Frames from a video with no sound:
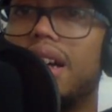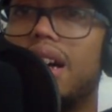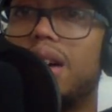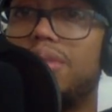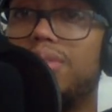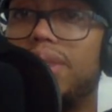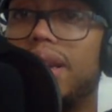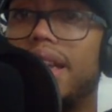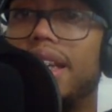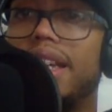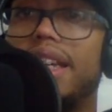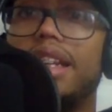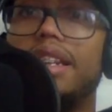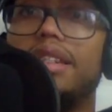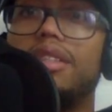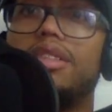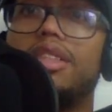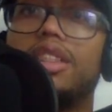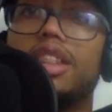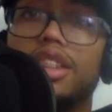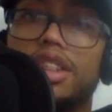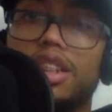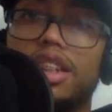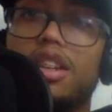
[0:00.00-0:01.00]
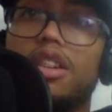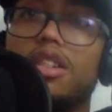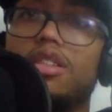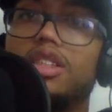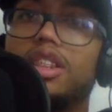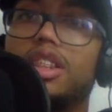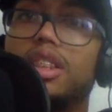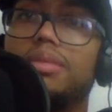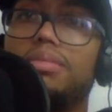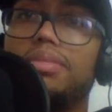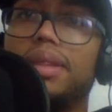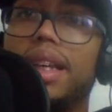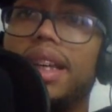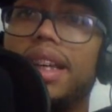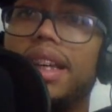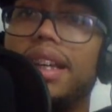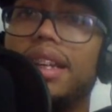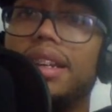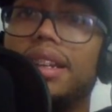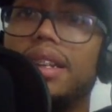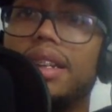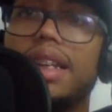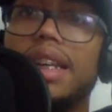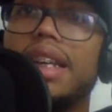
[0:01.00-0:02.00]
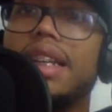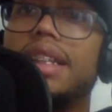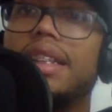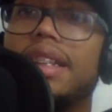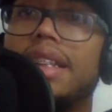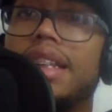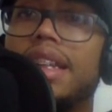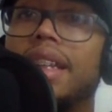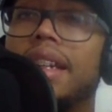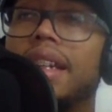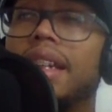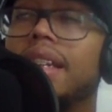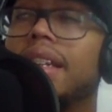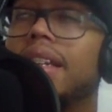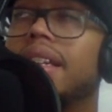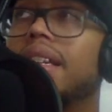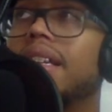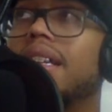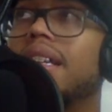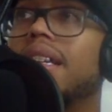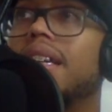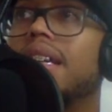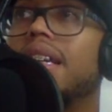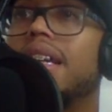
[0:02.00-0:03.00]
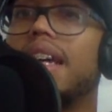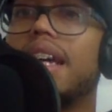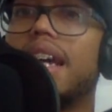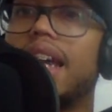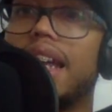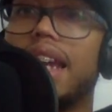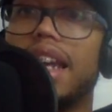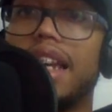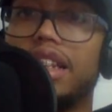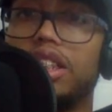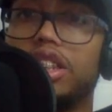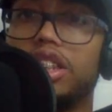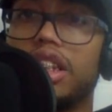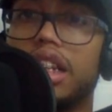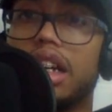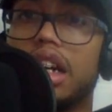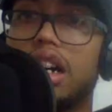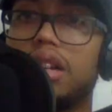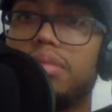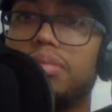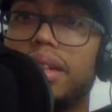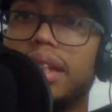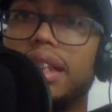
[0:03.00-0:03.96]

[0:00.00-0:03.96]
I mean, he deserves to be in the NHL.